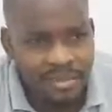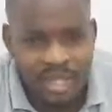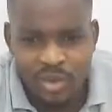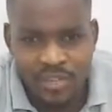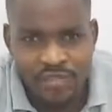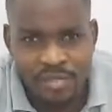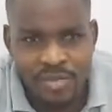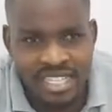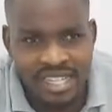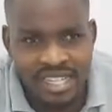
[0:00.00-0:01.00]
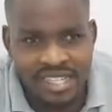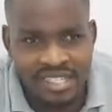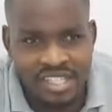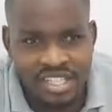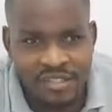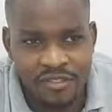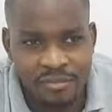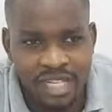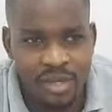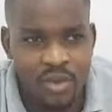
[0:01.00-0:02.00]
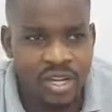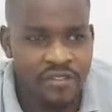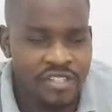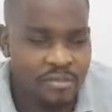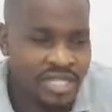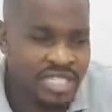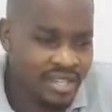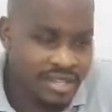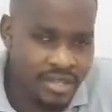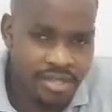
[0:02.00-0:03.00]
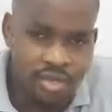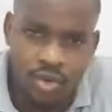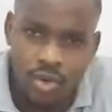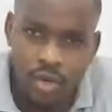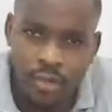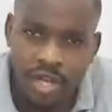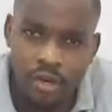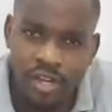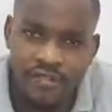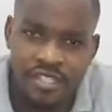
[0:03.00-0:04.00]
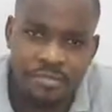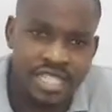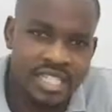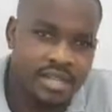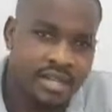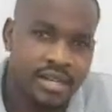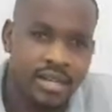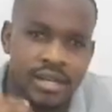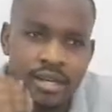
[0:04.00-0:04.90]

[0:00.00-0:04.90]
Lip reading: my wife is better than this chef, my wife is better than this cook, my wife is better than